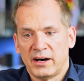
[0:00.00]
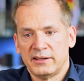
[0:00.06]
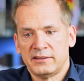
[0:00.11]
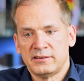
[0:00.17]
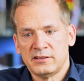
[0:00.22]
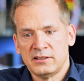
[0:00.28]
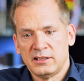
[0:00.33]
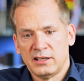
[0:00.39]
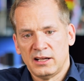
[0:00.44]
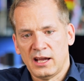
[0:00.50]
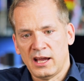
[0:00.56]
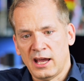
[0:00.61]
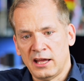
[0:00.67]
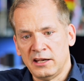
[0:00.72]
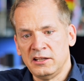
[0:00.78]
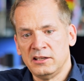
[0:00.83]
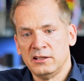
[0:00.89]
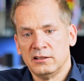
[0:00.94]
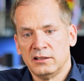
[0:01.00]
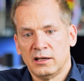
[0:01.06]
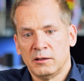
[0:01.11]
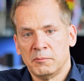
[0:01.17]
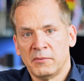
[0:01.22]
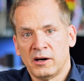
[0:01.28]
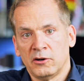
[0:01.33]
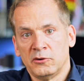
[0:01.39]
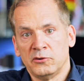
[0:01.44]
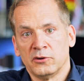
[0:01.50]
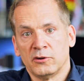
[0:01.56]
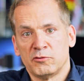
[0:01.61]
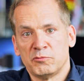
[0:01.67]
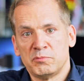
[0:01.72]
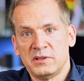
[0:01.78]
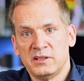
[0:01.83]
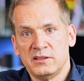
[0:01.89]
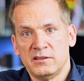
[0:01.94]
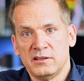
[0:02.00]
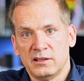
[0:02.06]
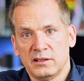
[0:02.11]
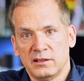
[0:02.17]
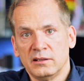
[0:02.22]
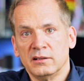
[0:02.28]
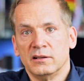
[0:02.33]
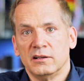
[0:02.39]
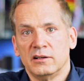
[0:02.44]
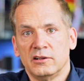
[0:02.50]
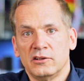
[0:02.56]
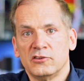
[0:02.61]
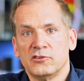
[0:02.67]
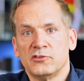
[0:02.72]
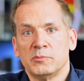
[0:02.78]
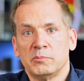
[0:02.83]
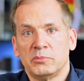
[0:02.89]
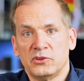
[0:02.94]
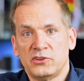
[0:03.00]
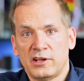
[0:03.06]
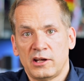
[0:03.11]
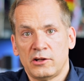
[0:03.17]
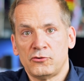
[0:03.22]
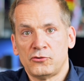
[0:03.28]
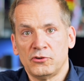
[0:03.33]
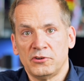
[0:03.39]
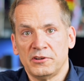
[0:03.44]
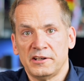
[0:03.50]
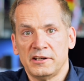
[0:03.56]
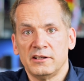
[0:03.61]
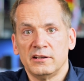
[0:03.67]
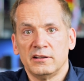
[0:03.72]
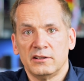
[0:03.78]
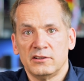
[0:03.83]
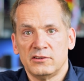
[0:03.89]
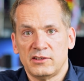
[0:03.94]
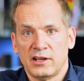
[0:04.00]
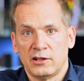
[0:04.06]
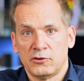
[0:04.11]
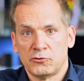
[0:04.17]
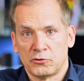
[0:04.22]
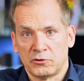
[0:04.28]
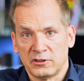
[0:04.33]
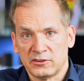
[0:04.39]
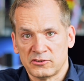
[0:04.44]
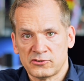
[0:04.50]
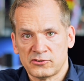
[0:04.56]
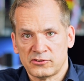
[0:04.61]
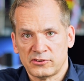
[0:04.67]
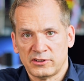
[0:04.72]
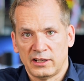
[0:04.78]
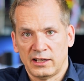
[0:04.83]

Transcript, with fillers: but any amount of PD is potentially dangerous.